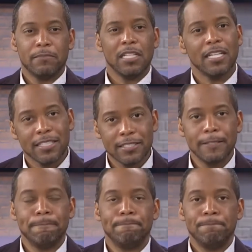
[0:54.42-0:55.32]

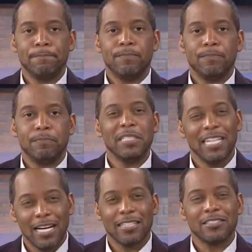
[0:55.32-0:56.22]
Alexa, be
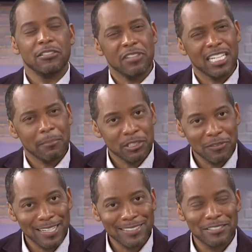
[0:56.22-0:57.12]
honest. Do you think I'm
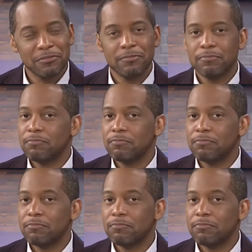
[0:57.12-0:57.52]
attractive?